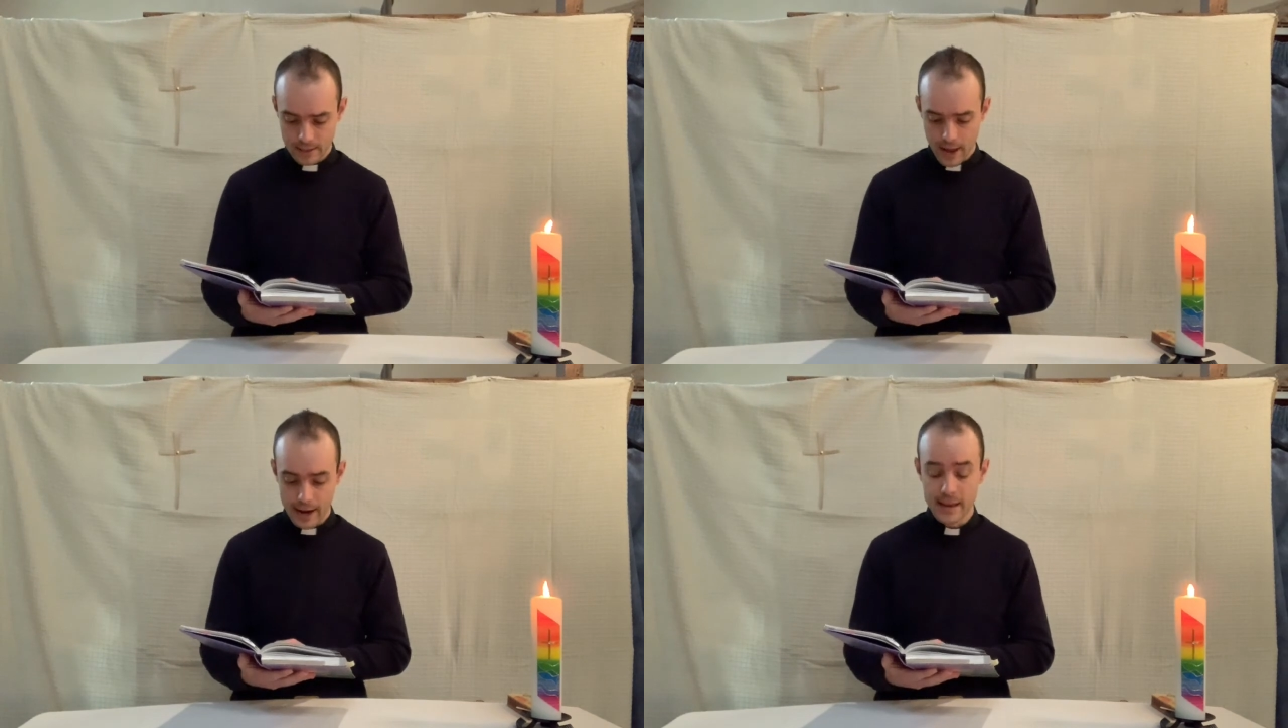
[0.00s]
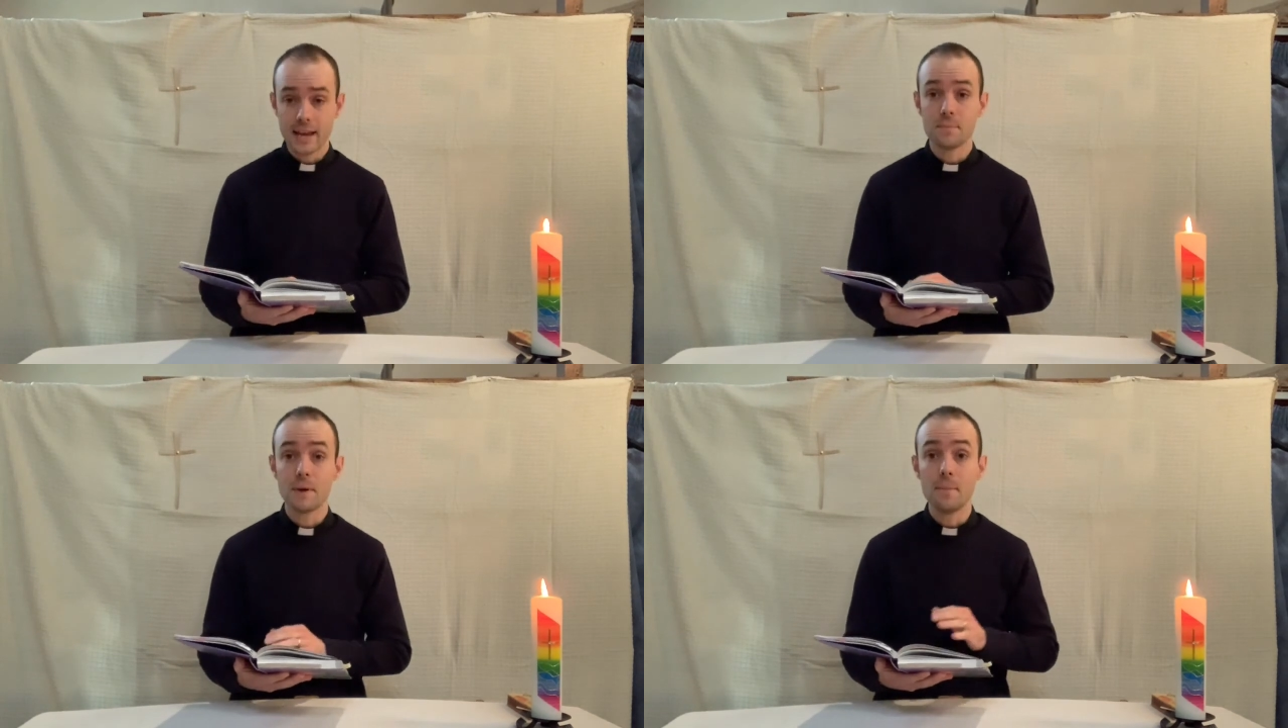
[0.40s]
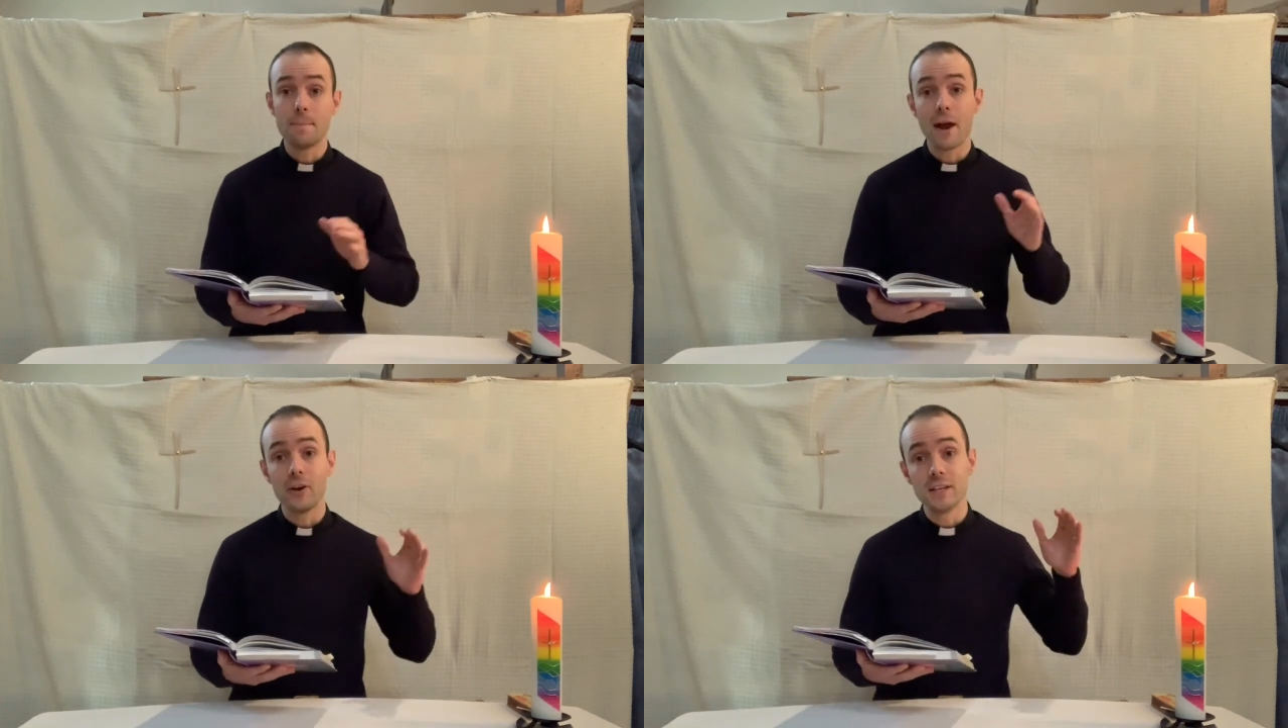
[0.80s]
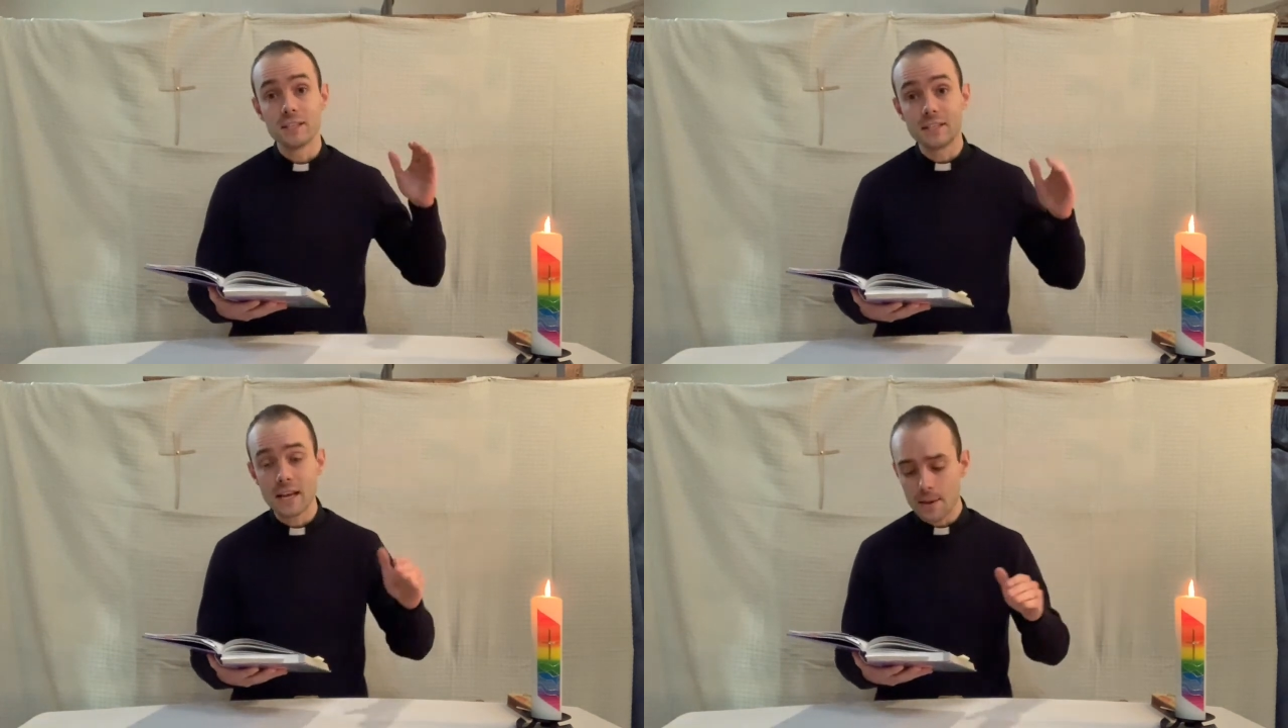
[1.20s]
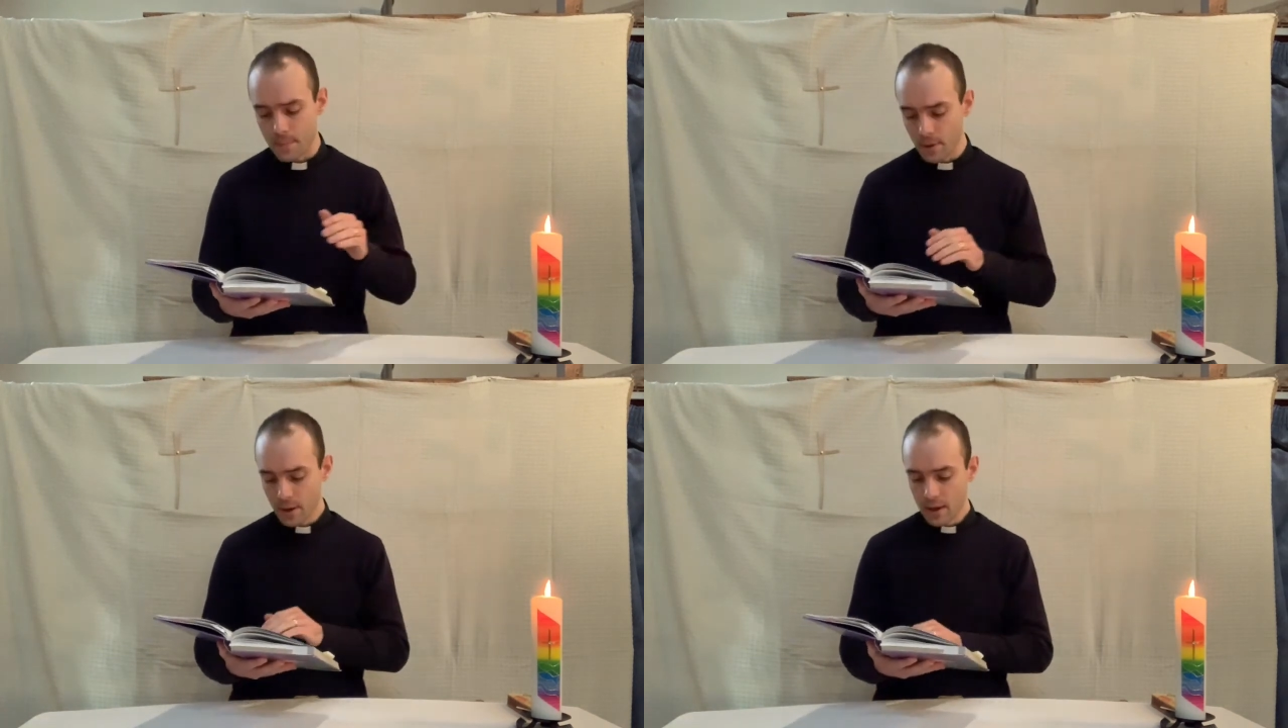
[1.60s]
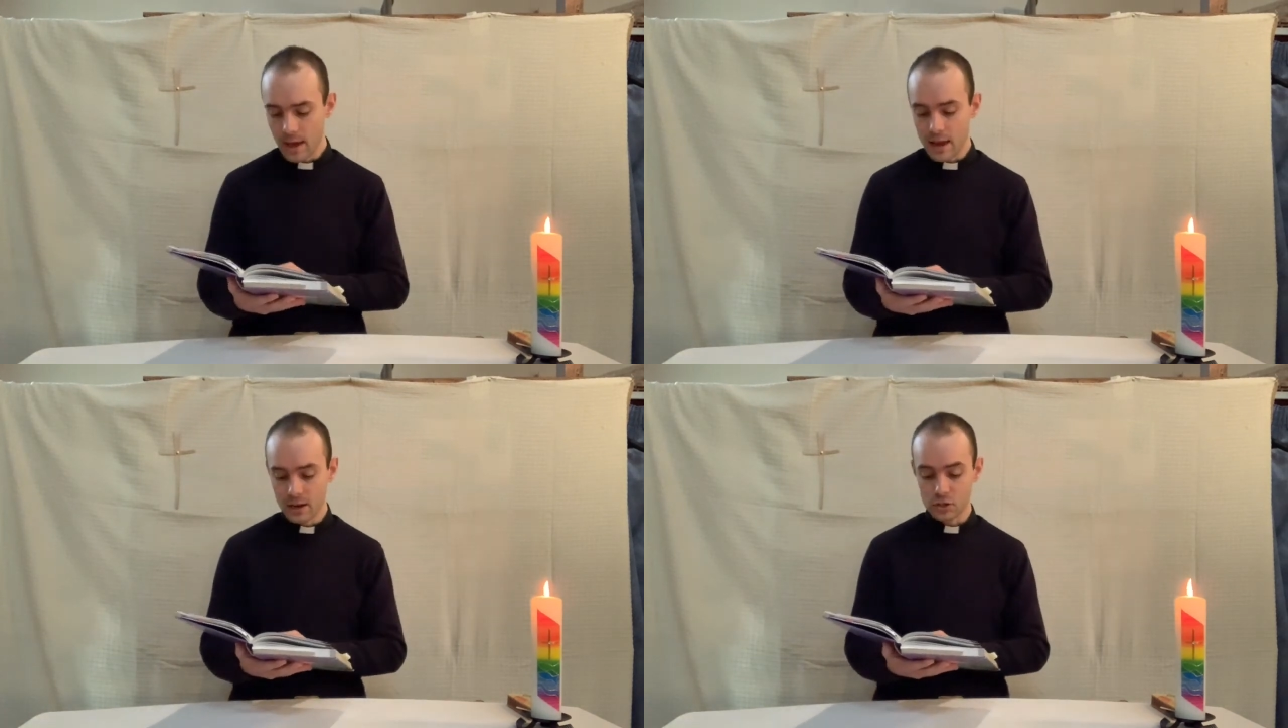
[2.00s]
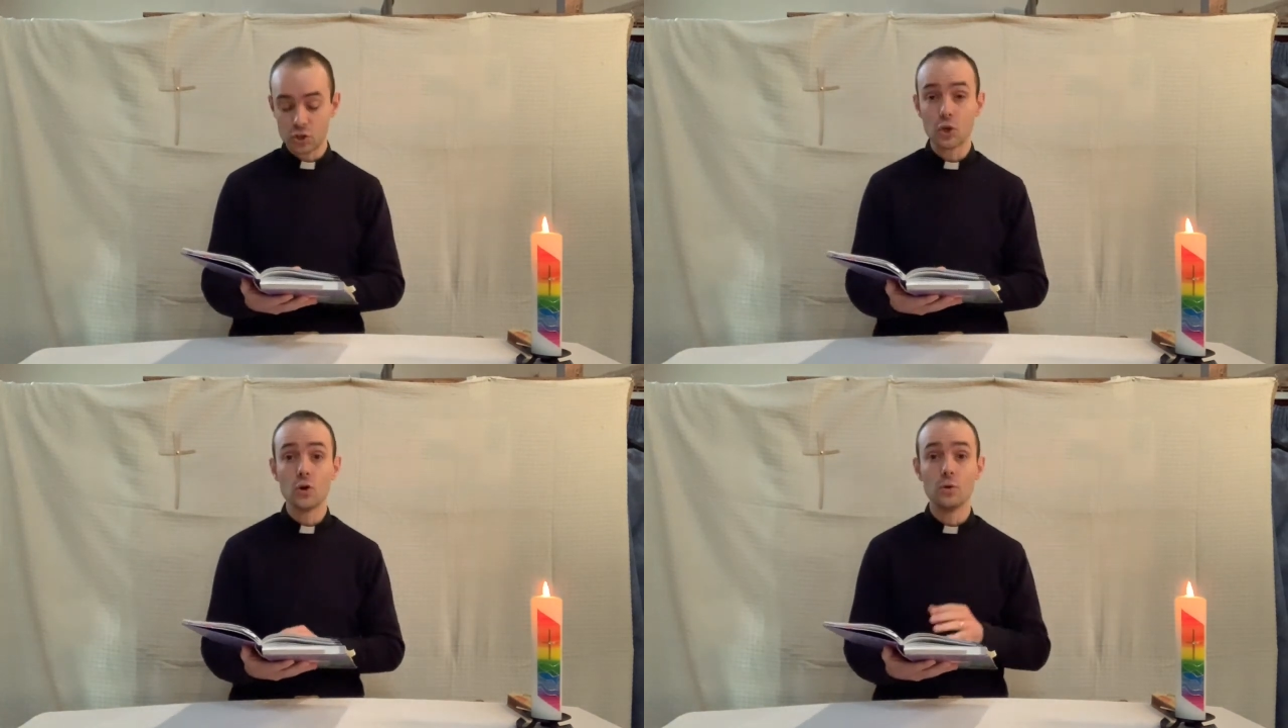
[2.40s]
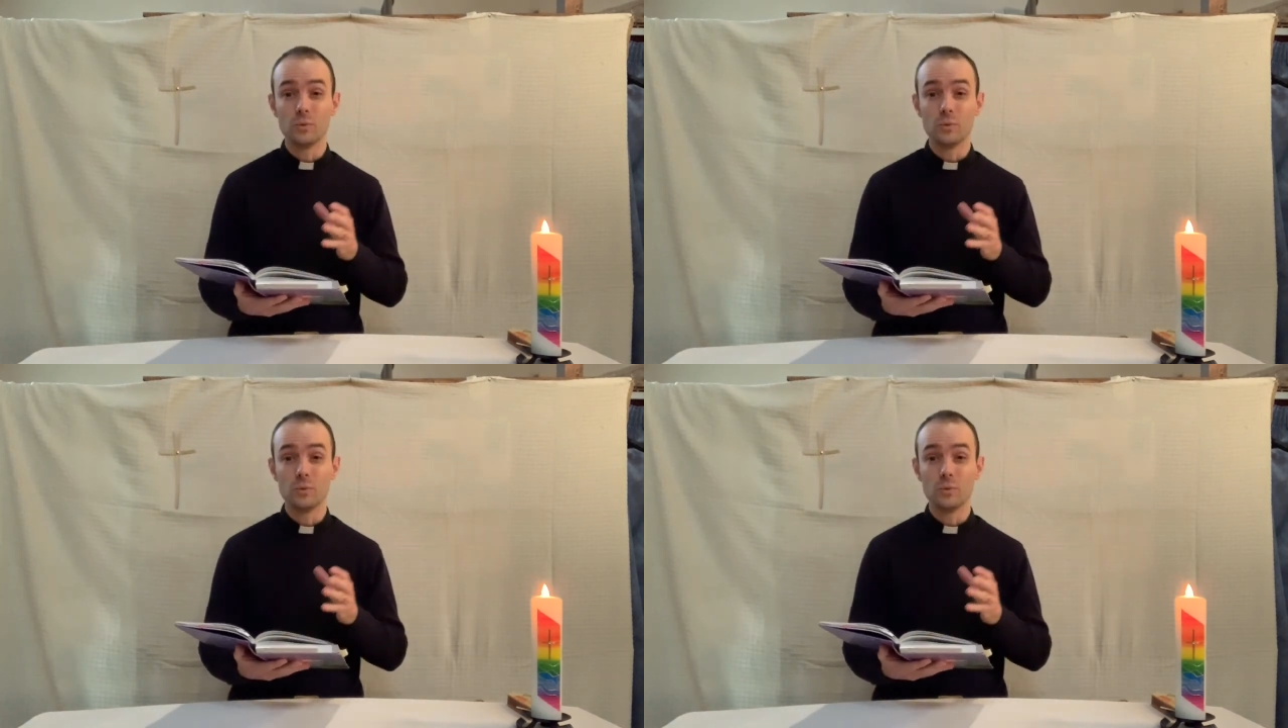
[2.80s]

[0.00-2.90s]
And he had been buried deep in a tomb,